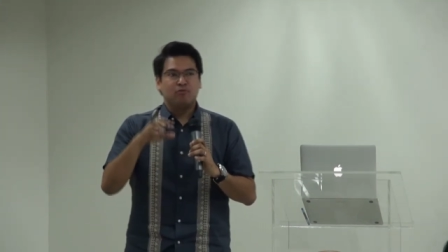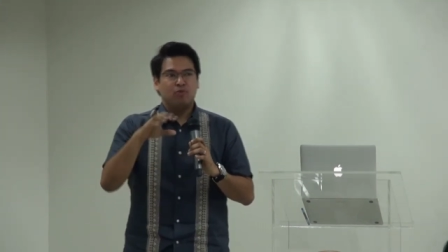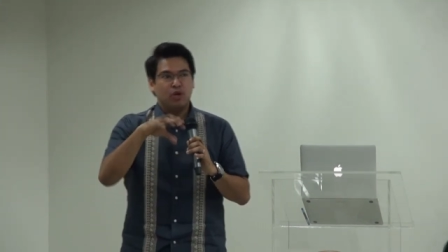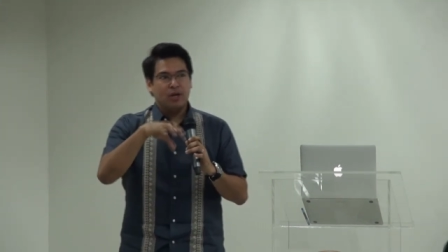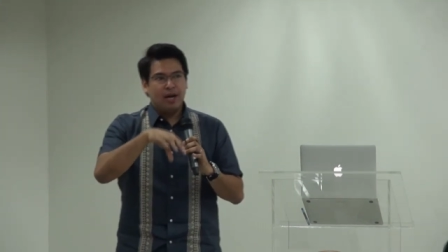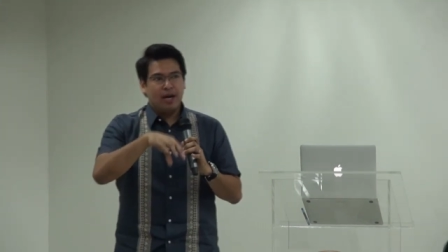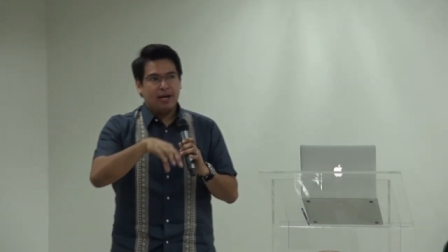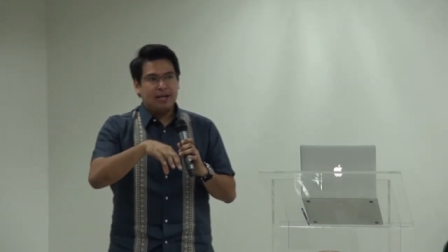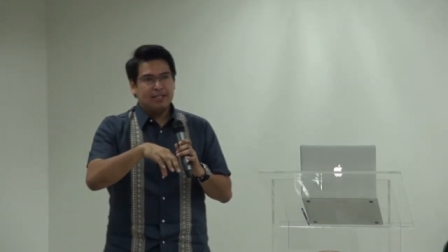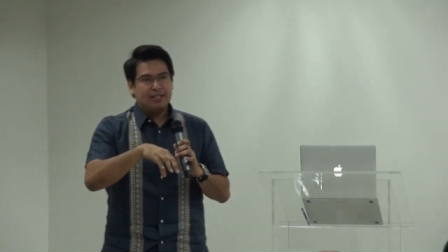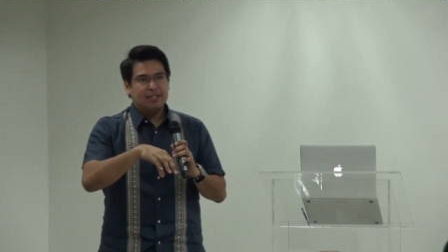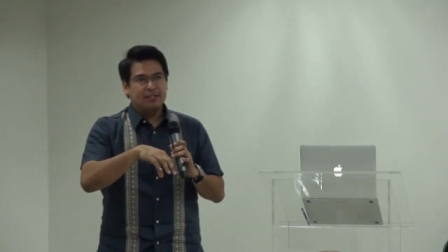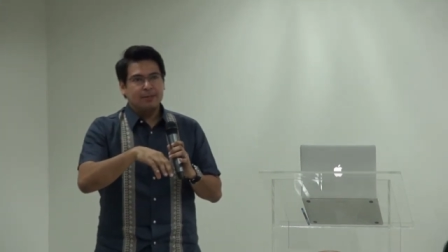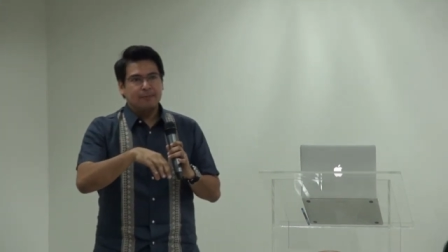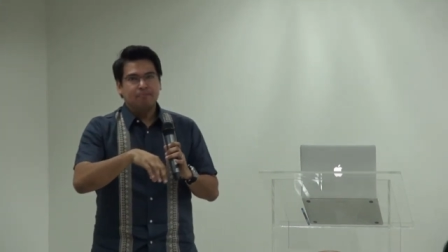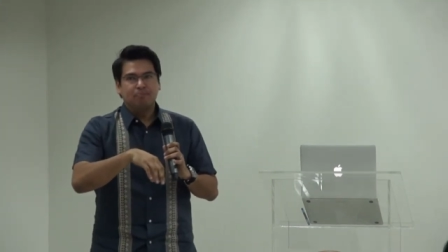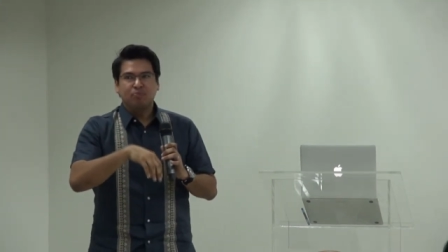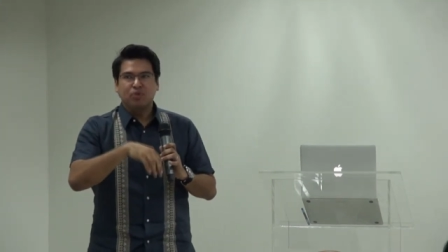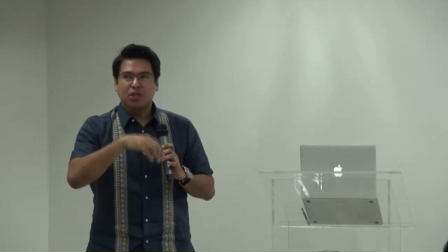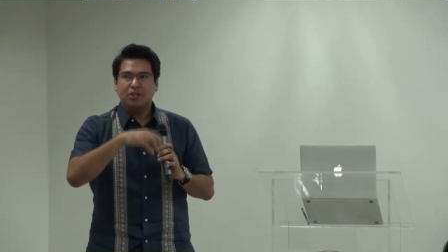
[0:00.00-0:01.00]
For
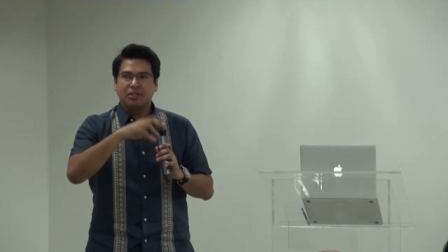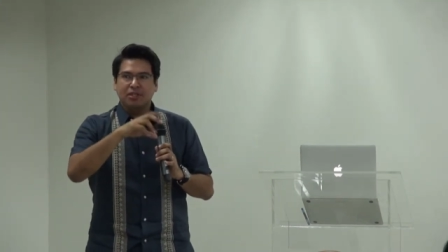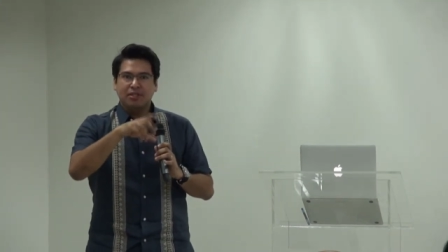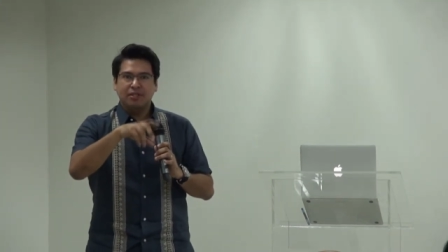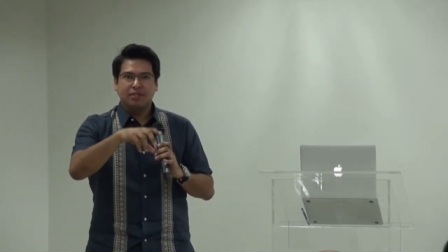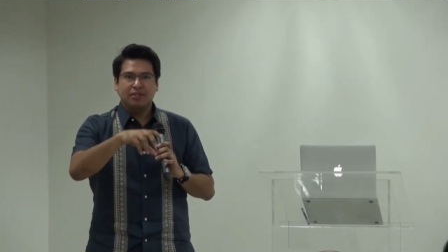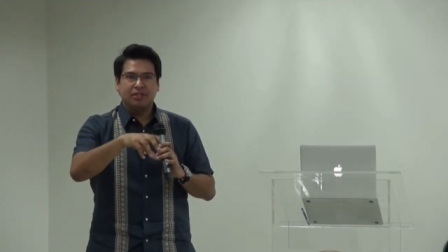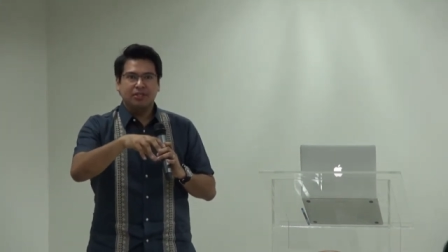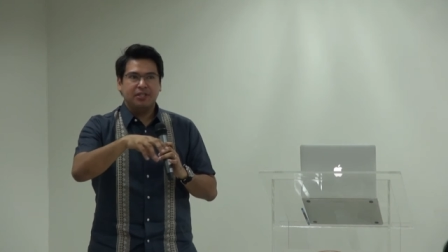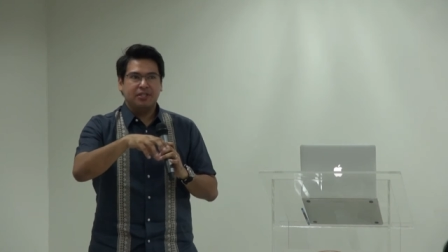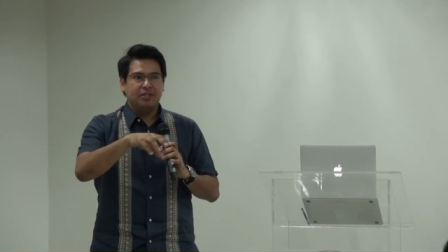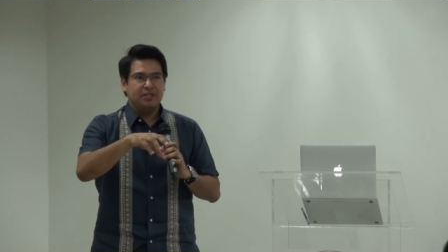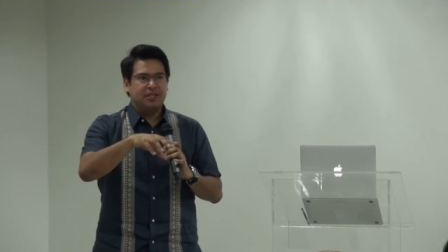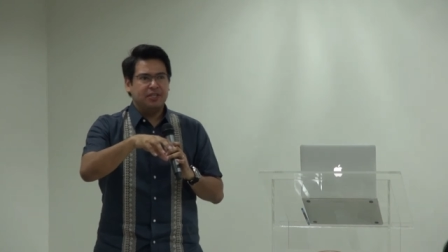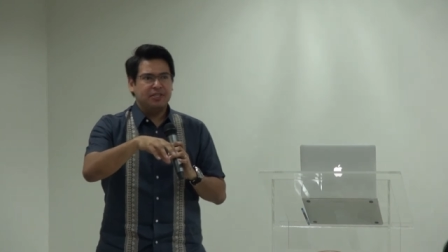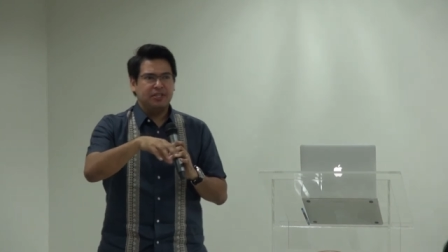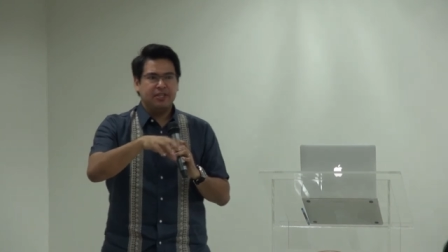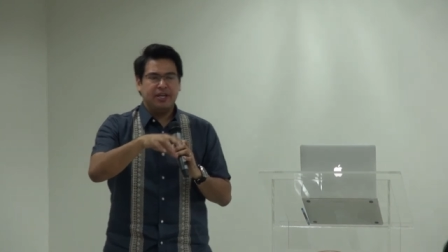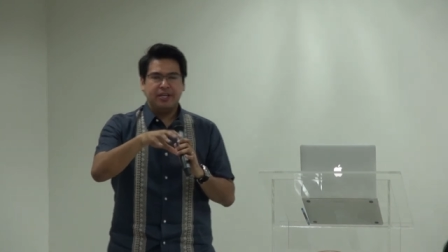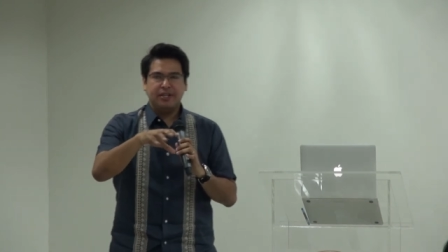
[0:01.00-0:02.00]
us, there's a, there's a
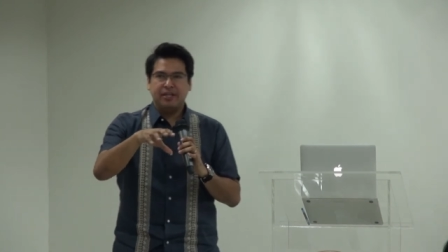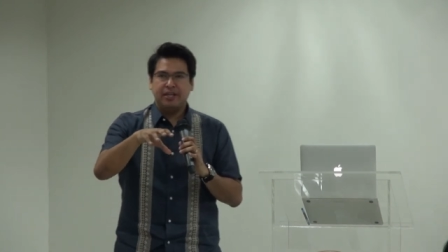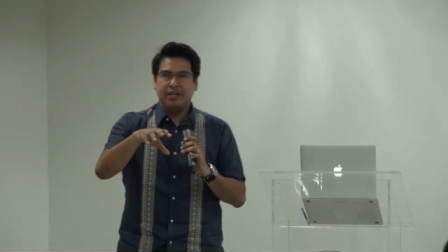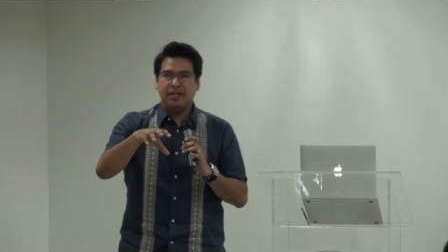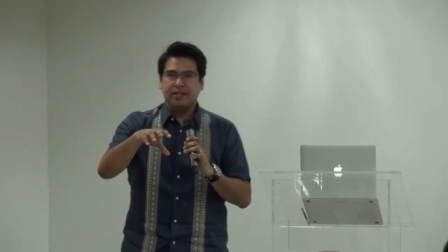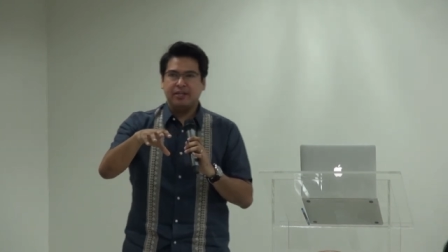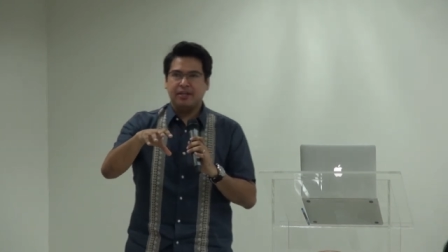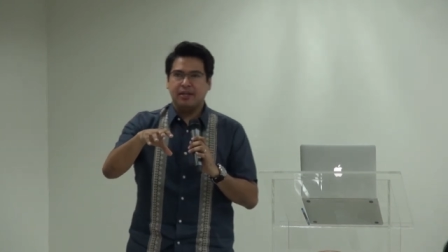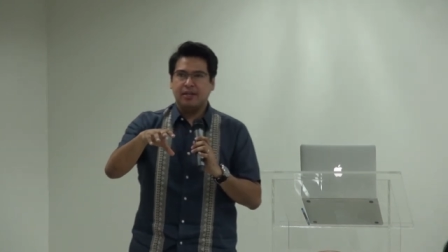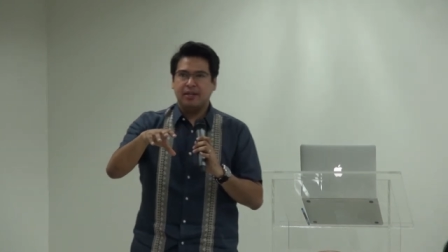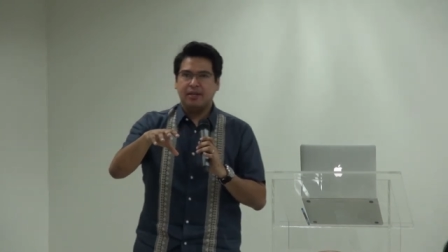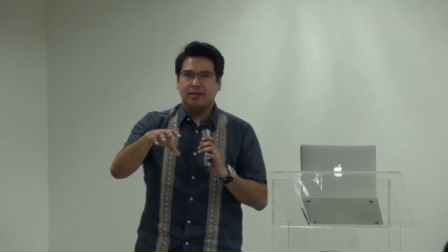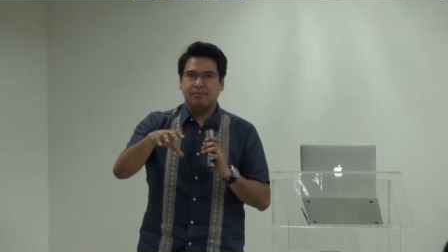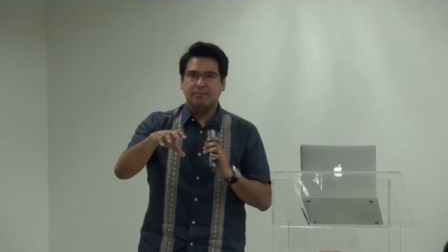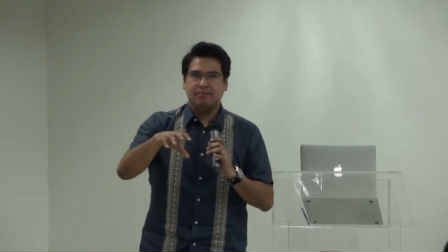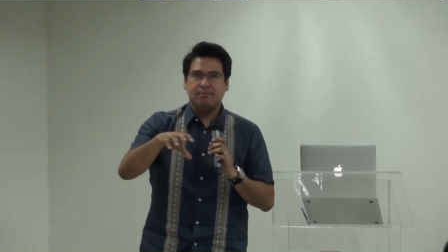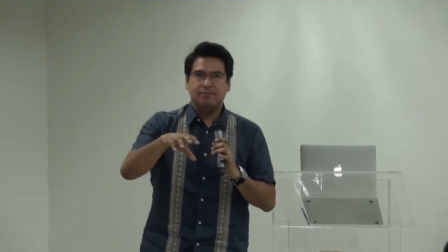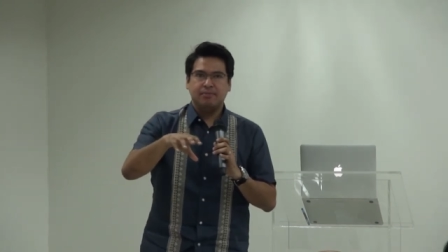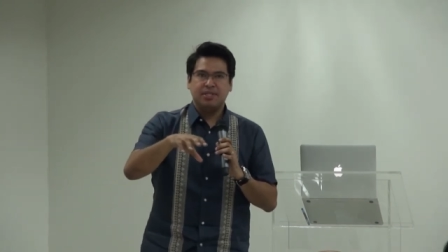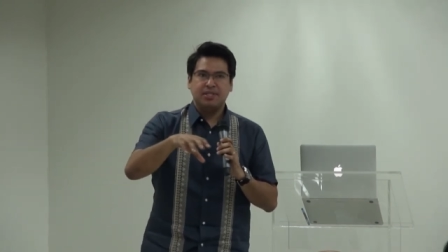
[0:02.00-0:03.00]
decision, I think,
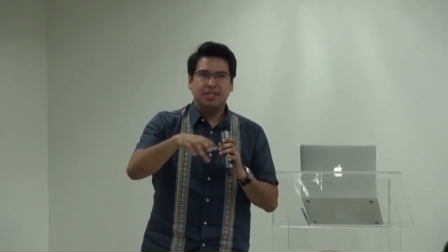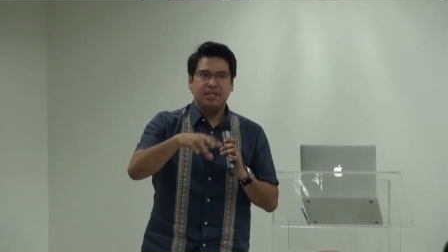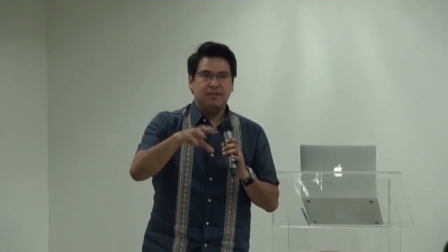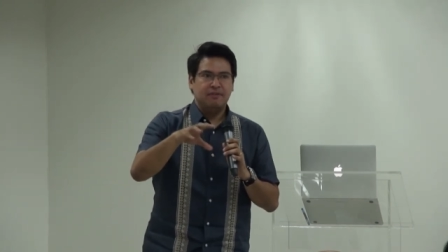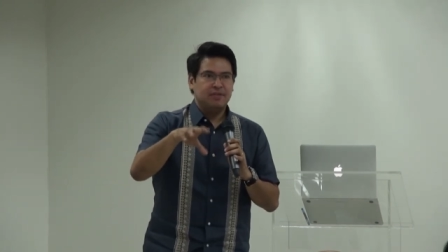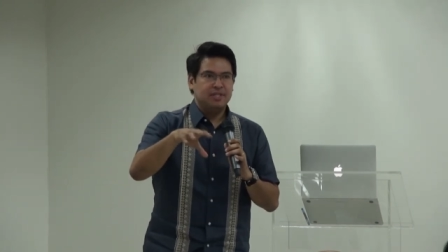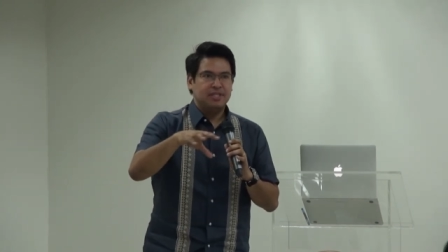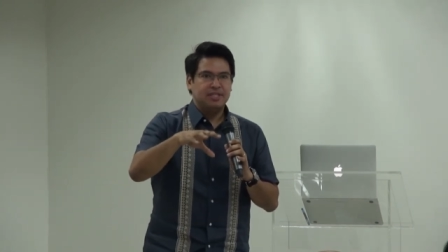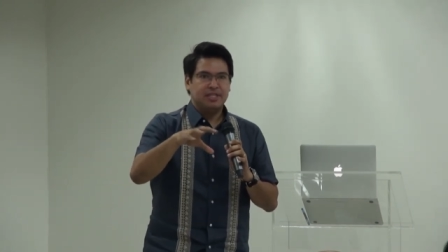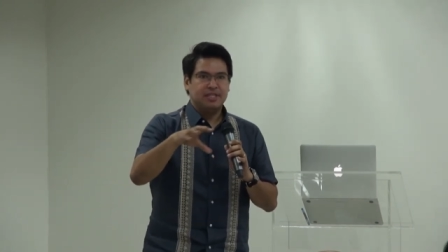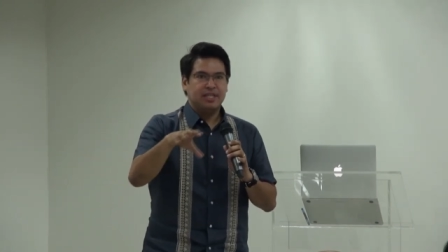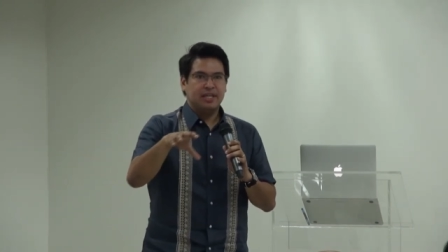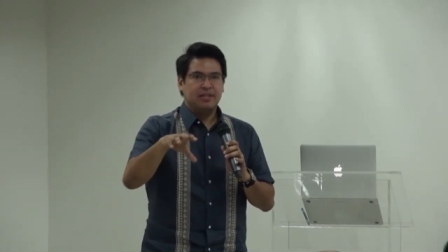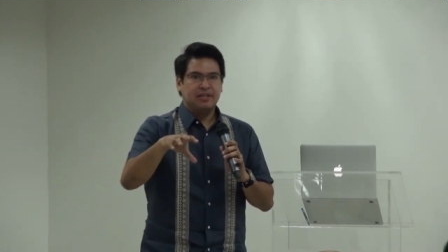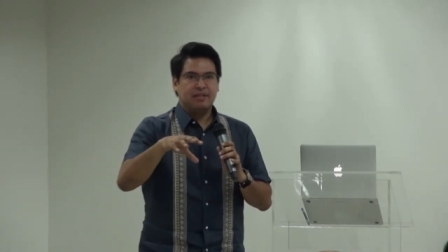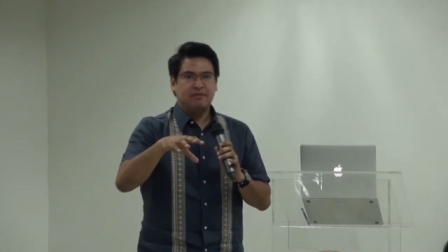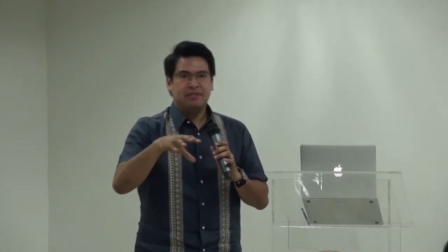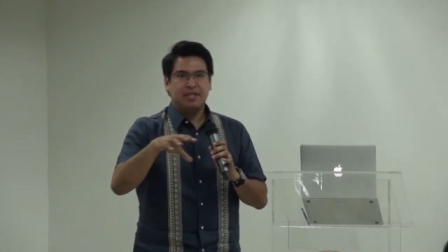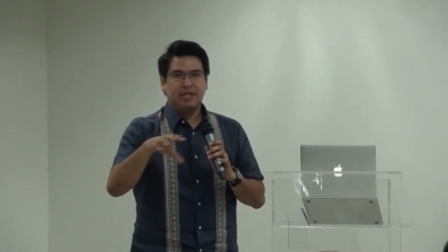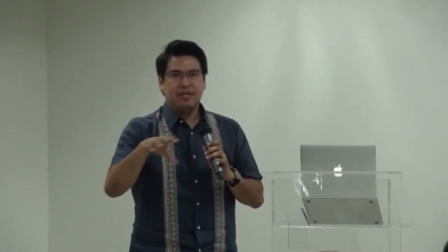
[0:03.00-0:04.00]
uh, the senior versus
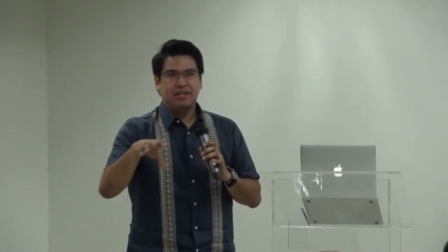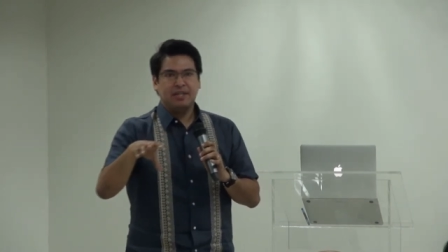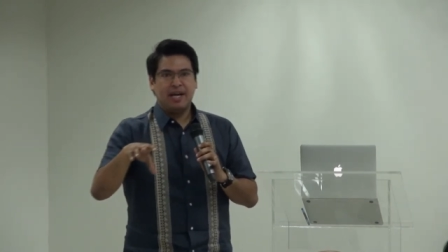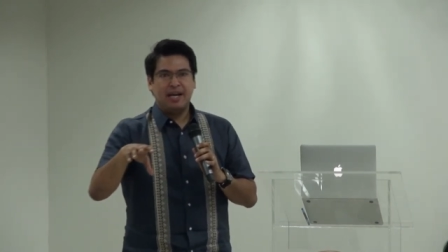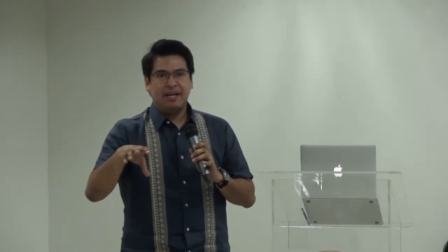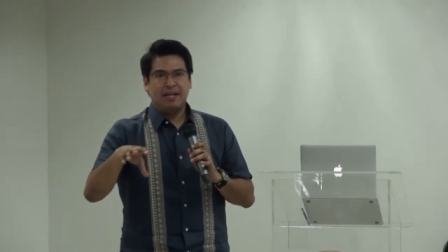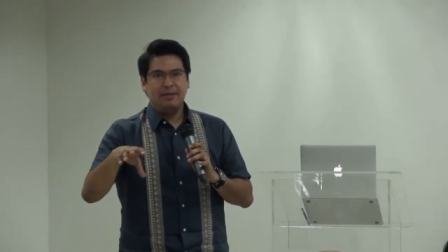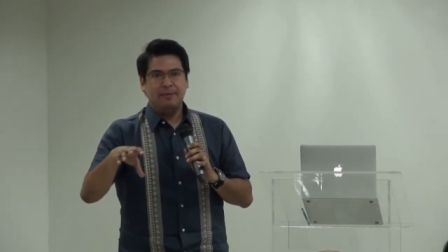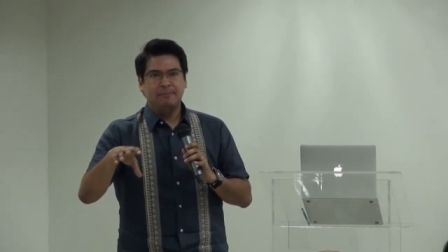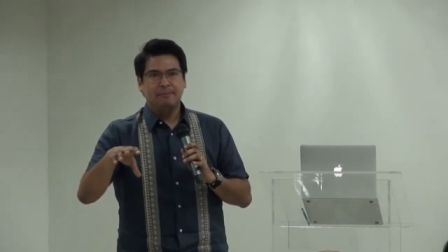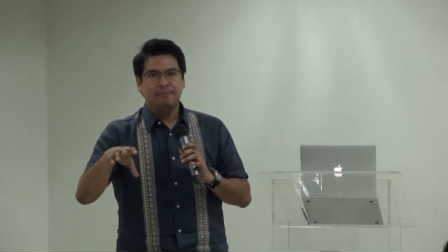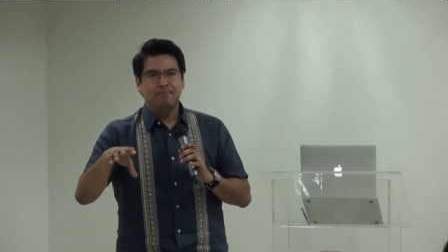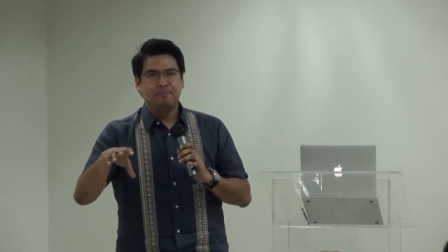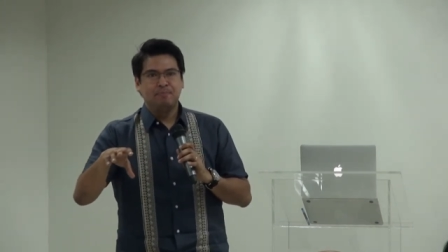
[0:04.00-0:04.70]
executive secretary,